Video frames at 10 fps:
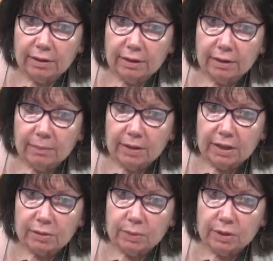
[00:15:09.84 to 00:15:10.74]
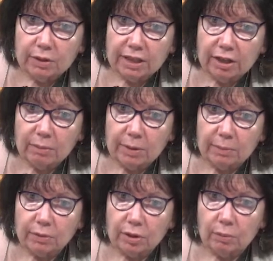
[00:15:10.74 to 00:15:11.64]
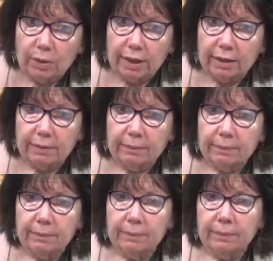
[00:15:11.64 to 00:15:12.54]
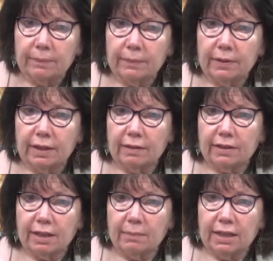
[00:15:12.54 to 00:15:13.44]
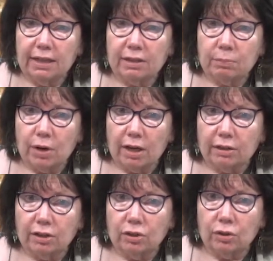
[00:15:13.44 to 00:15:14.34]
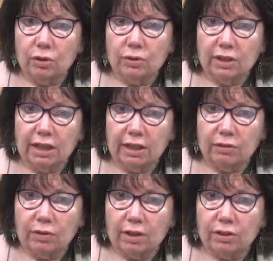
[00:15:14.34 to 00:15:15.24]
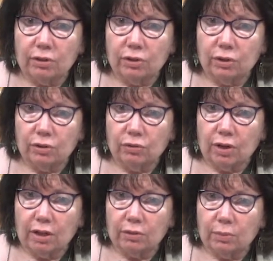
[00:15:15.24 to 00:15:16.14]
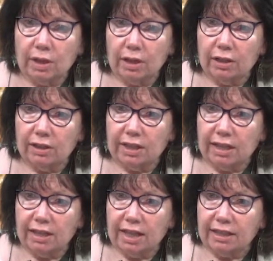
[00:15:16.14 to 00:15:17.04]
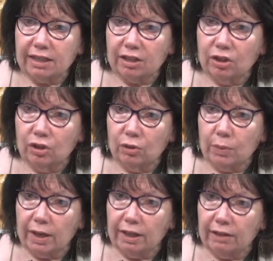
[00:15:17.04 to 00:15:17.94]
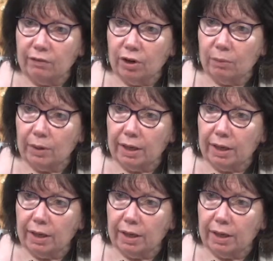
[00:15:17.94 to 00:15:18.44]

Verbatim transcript: Because we look down on people, don't we? If somebody is a prostitute who's dealing drugs, who's used drugs, we're not going to say that that's a good way to live, are we?